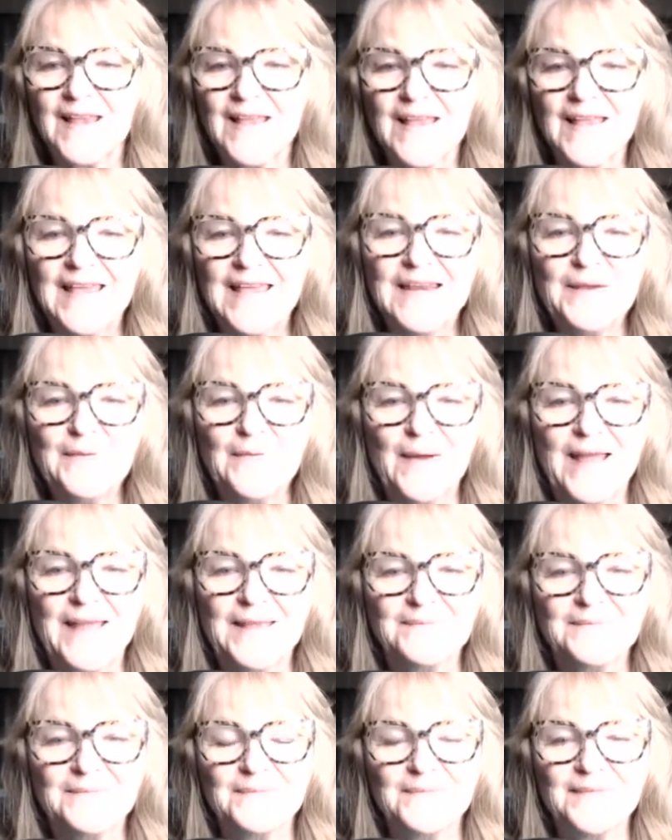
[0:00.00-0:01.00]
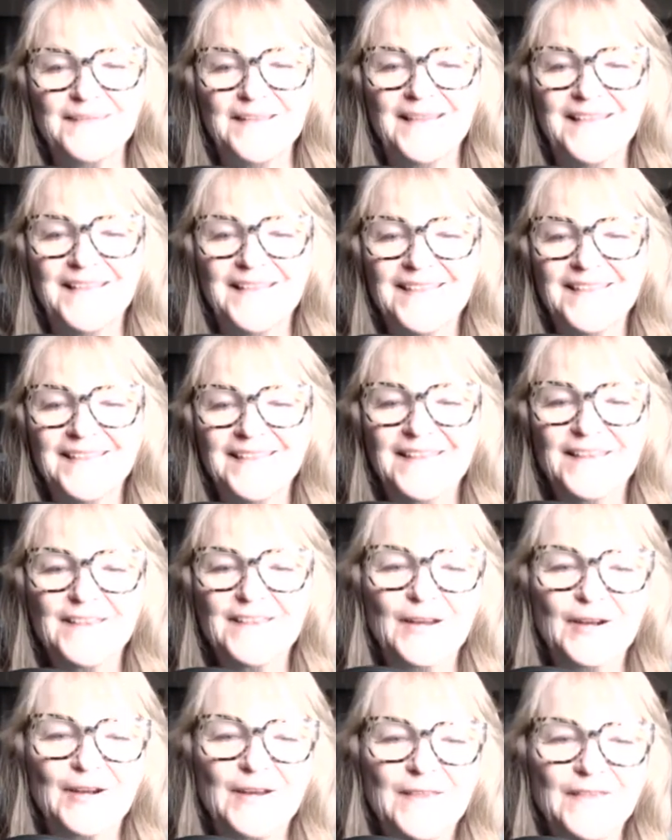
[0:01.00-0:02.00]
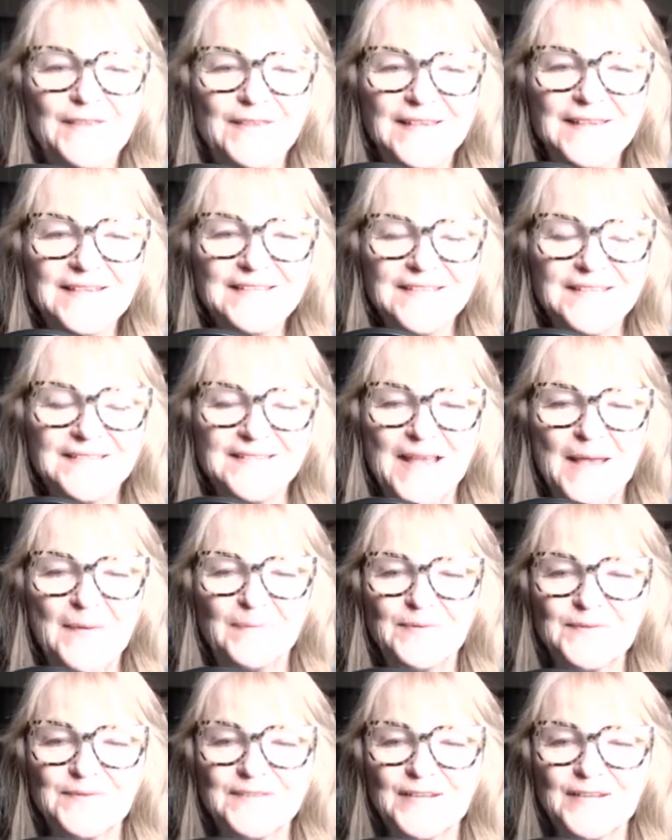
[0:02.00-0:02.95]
Anyway, in these examples,